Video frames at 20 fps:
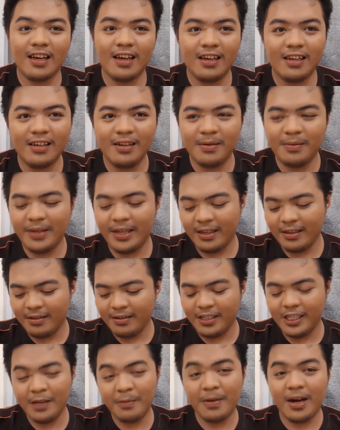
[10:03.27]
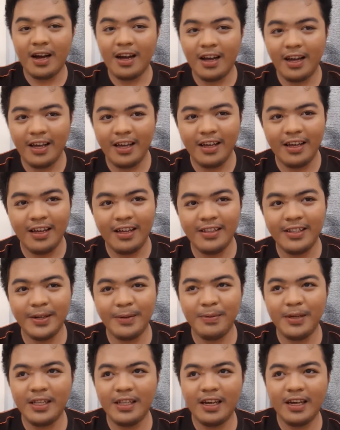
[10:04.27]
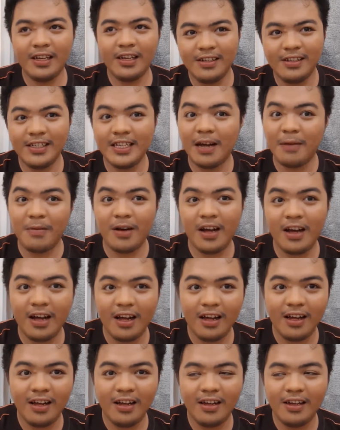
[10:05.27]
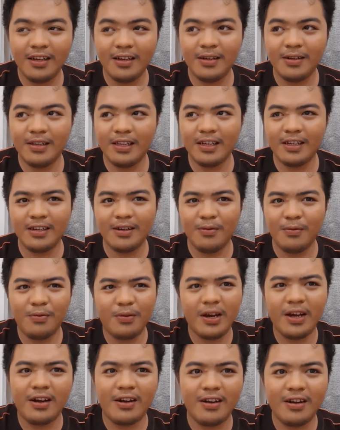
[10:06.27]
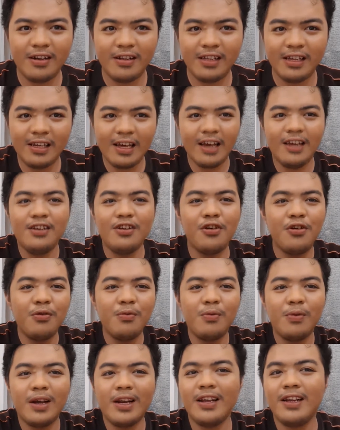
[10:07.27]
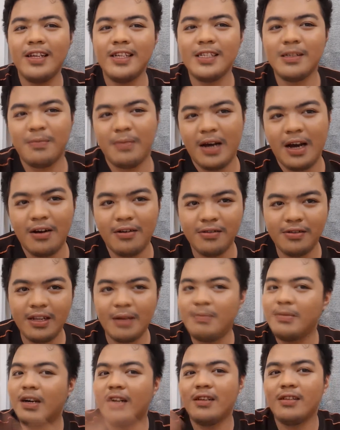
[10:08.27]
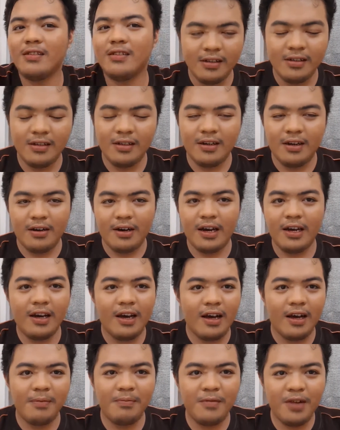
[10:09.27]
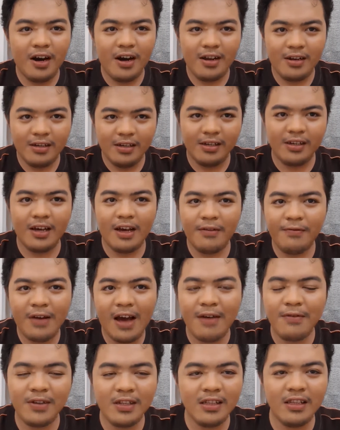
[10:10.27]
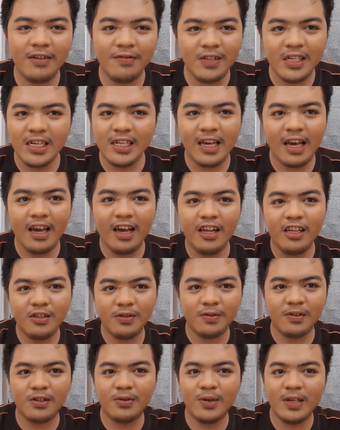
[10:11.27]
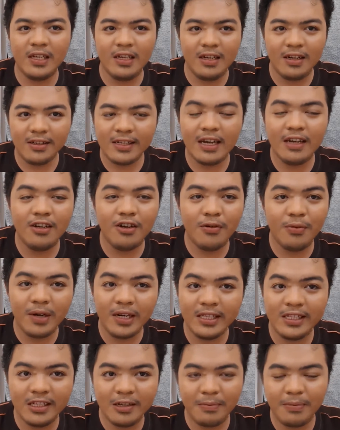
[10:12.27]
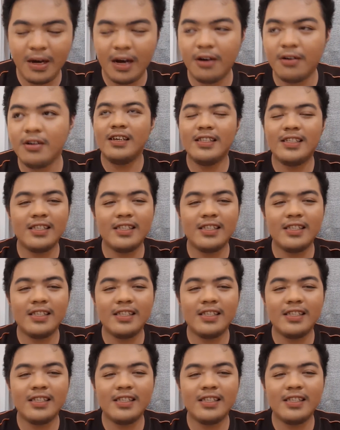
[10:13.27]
I'm like, sa bahay. And they'll be like, sama ka? Like, where? Like, I know what it is about. I'm not, you know, I haven't lived in a cage for 20 years. I know what it's about.